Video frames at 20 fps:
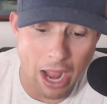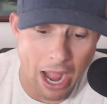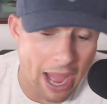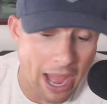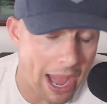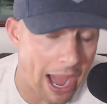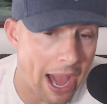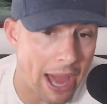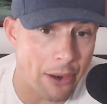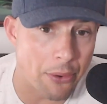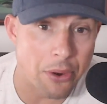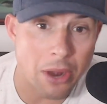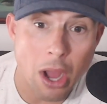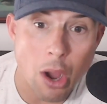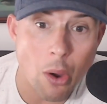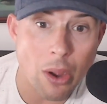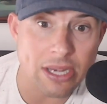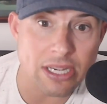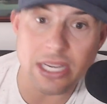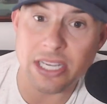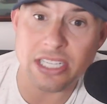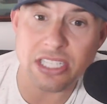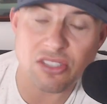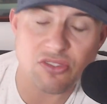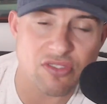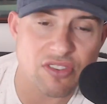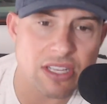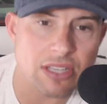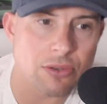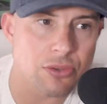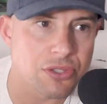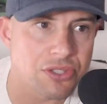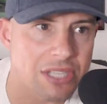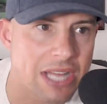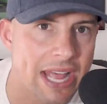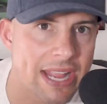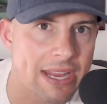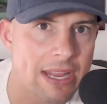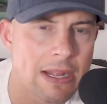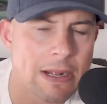I don't know. It just feels
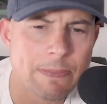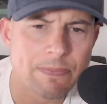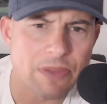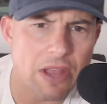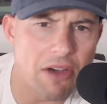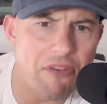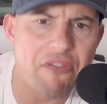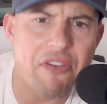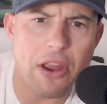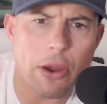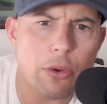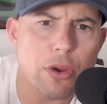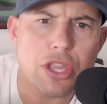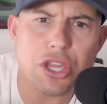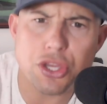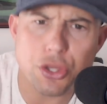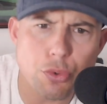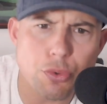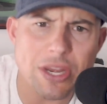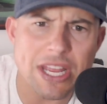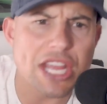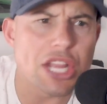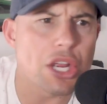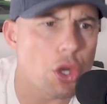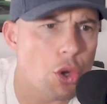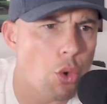like a very unique,